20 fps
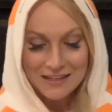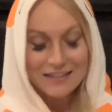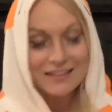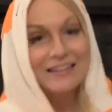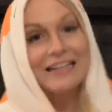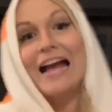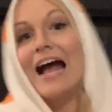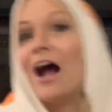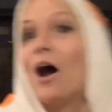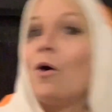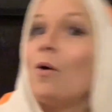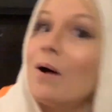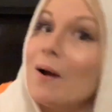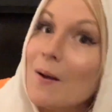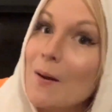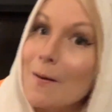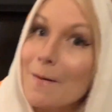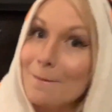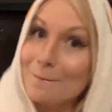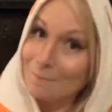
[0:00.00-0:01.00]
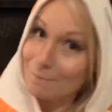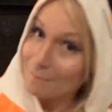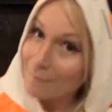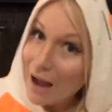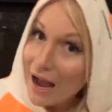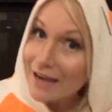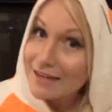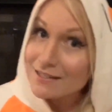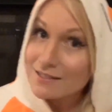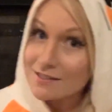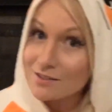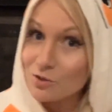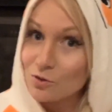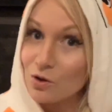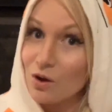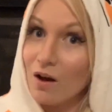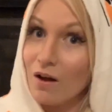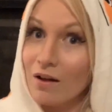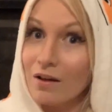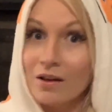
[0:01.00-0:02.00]
Now, my
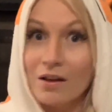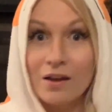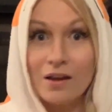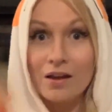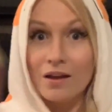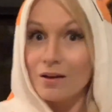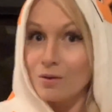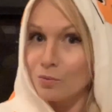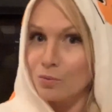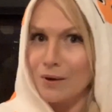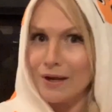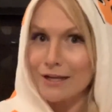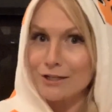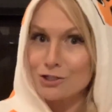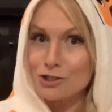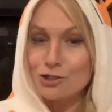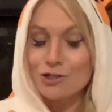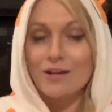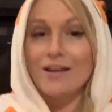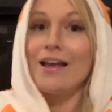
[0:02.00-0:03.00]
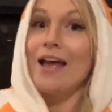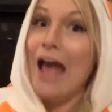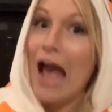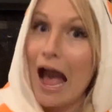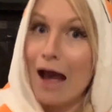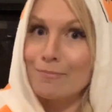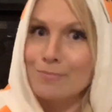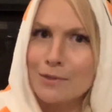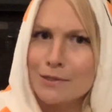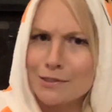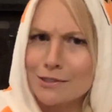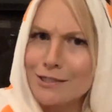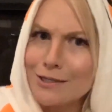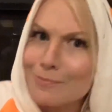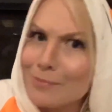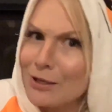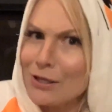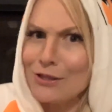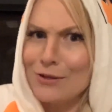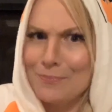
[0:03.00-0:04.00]
school, which happens to
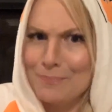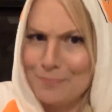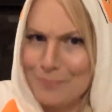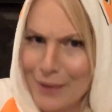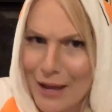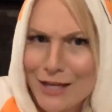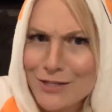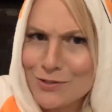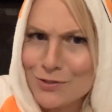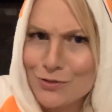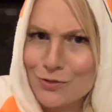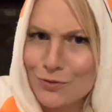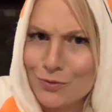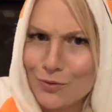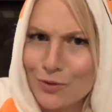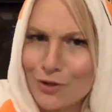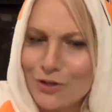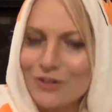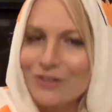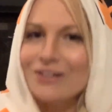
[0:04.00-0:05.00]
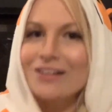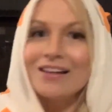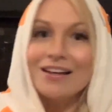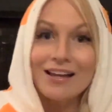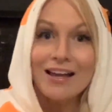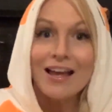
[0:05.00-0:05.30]
be the best school,